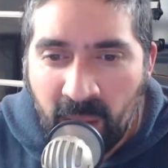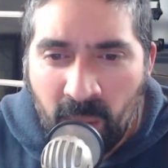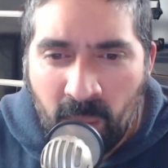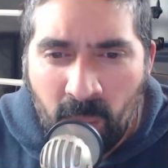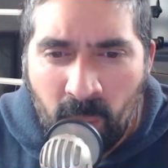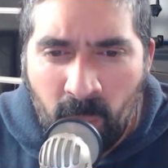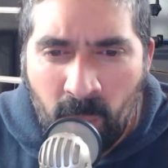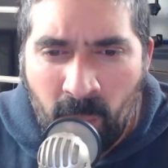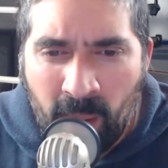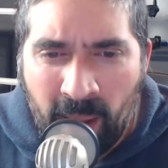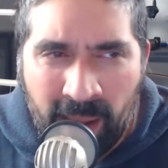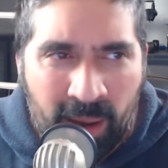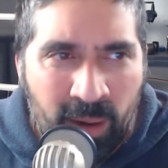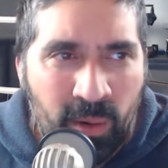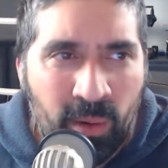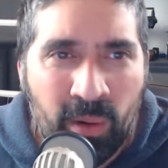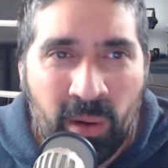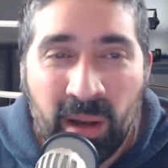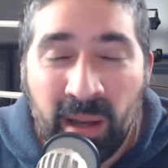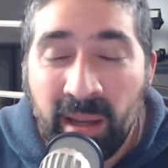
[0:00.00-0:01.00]

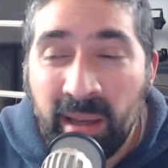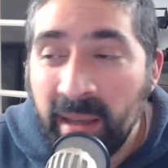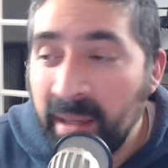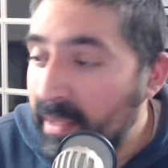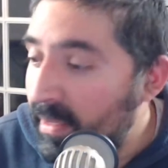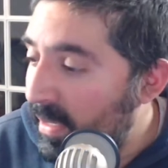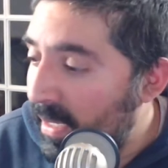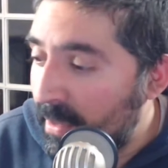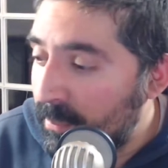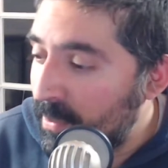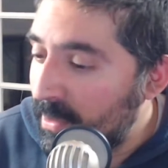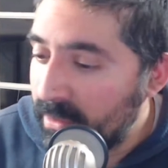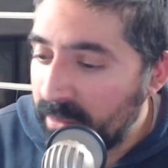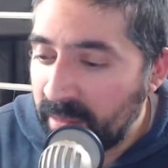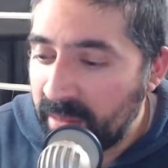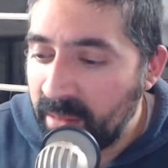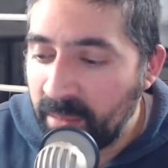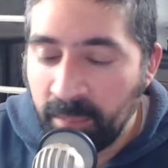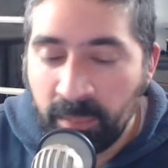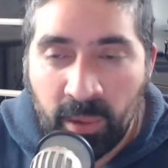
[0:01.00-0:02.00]
Wow. Yeah, I
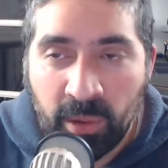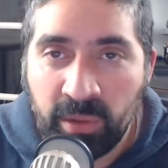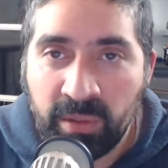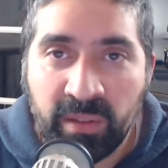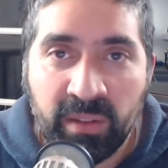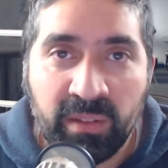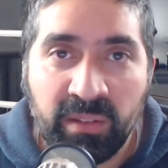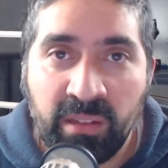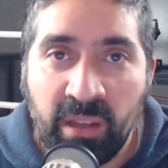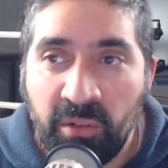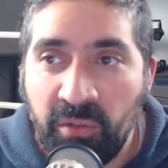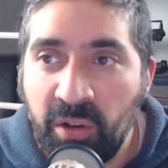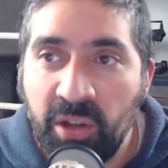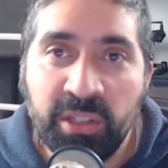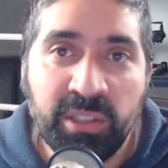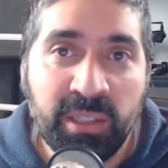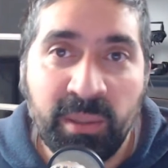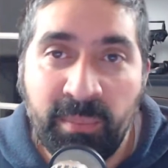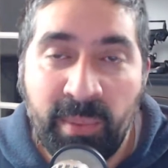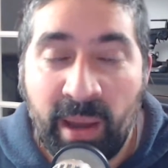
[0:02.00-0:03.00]
mean, most of the stuff I
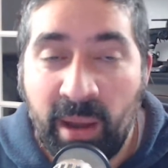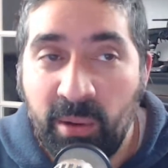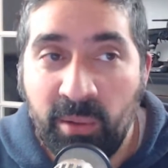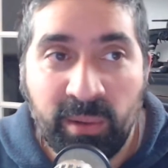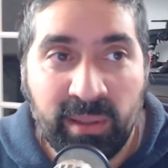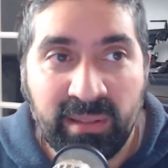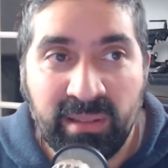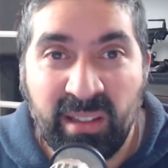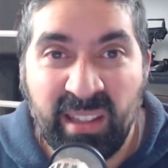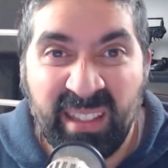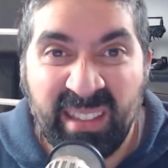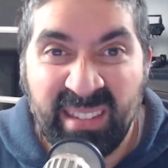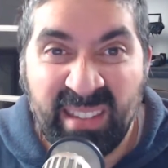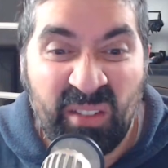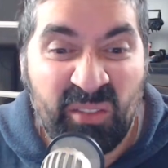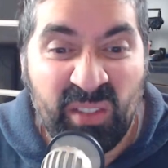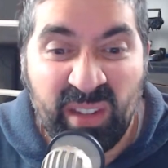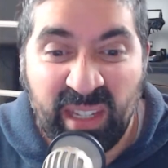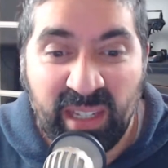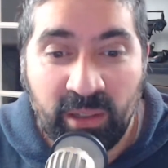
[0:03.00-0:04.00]
ship out is like
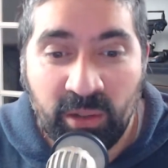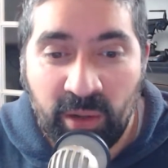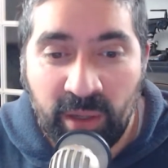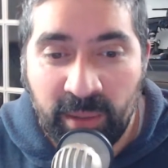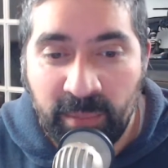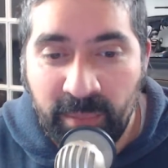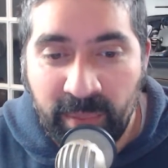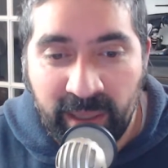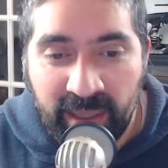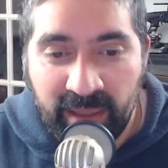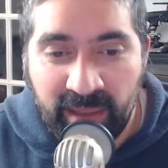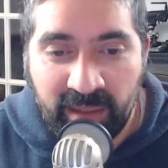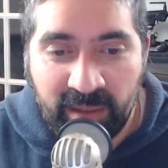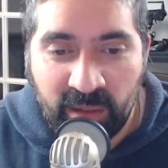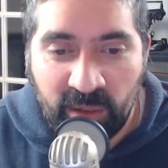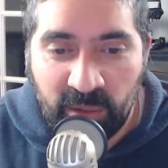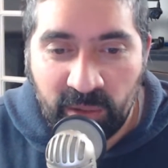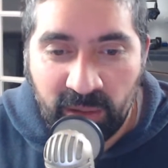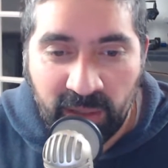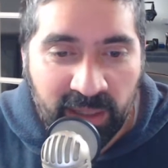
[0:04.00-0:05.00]
79p,
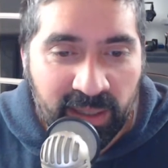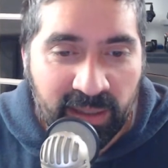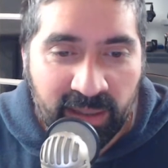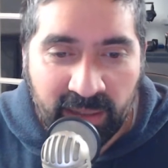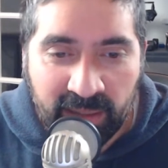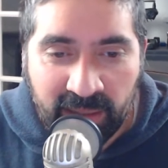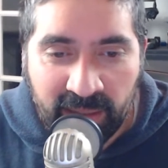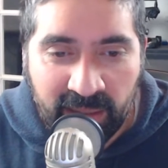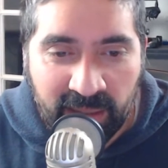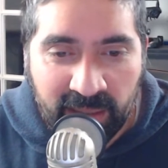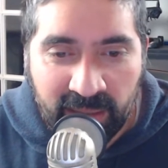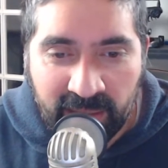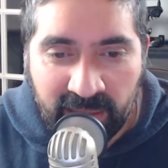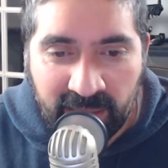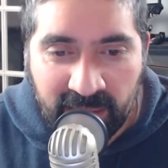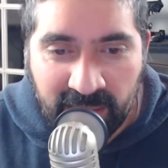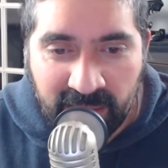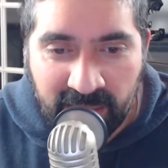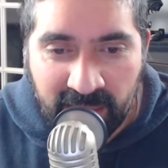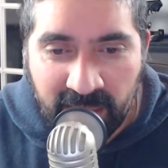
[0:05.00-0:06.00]
so like it's
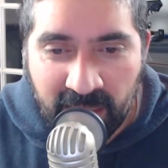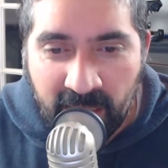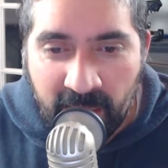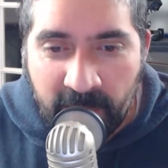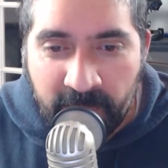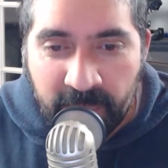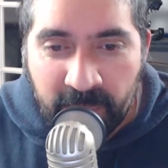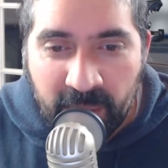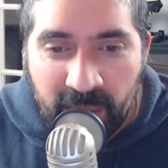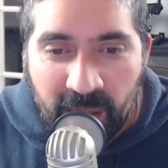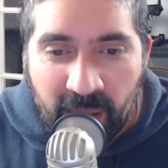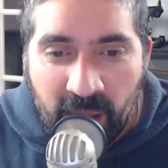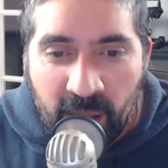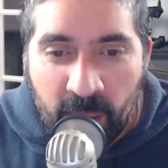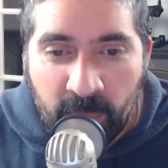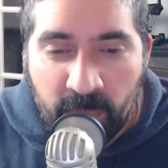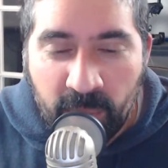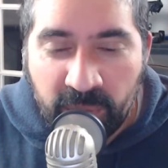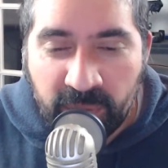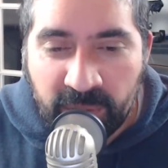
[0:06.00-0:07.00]
easy.
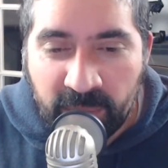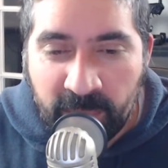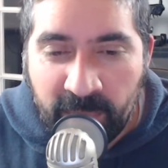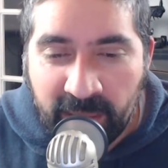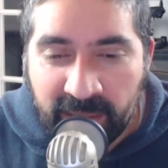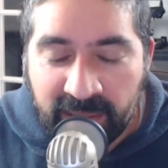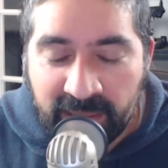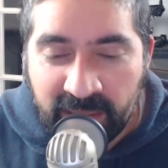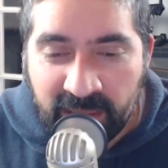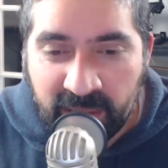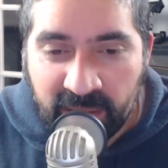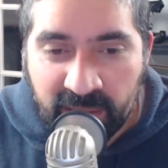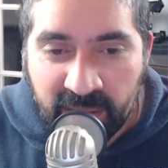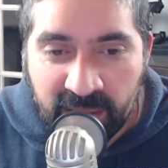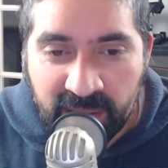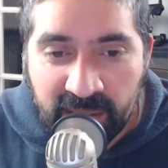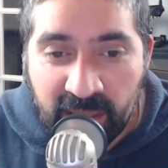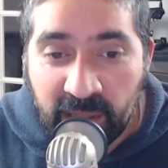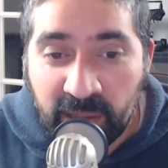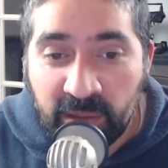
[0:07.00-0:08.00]
I'm off to bed. See you
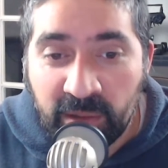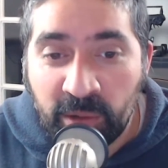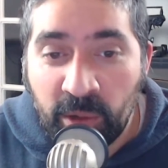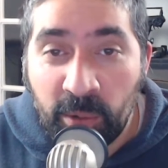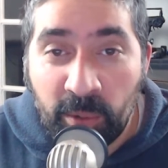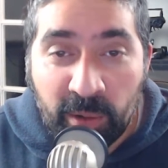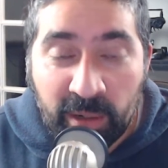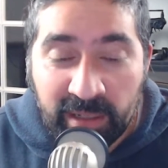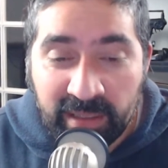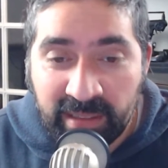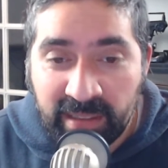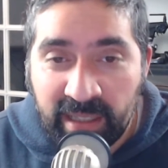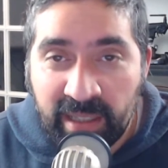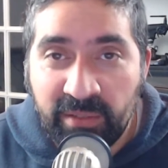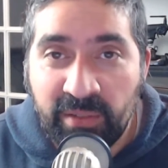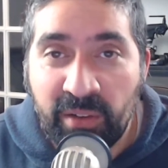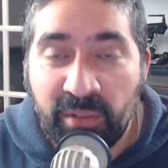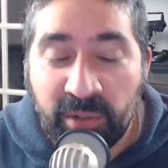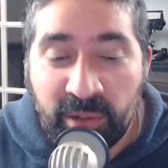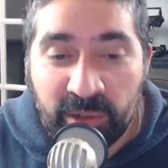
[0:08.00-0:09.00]
Thursday. No worries, Steve.
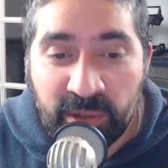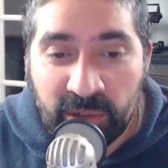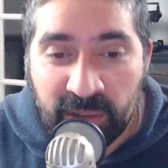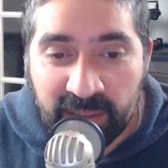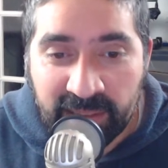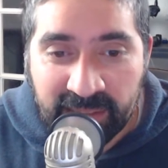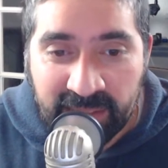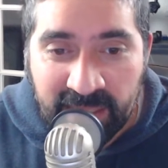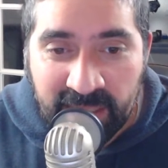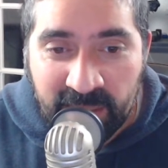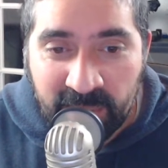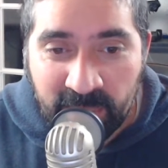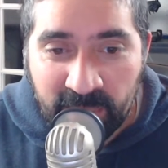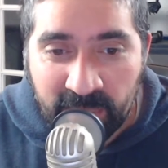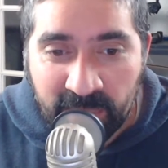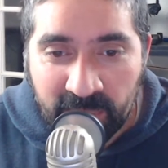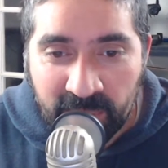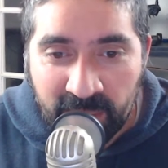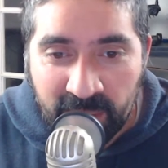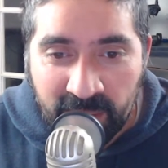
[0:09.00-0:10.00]
Have a good night's sleep.
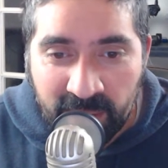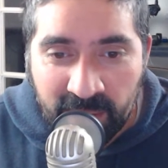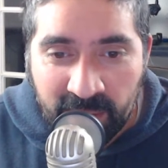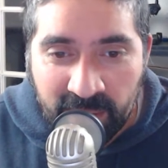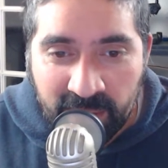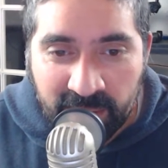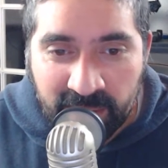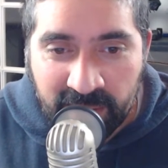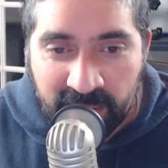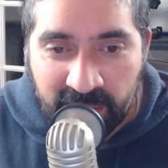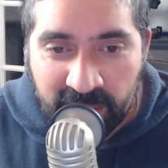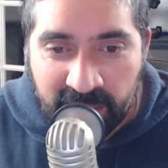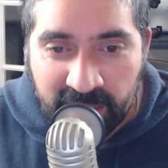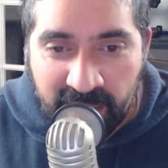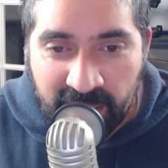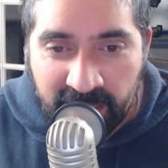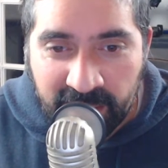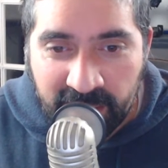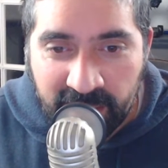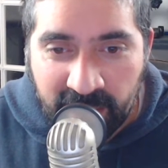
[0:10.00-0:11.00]
See you
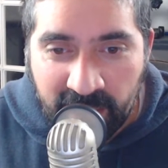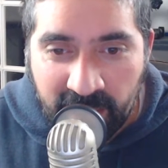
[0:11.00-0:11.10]
then.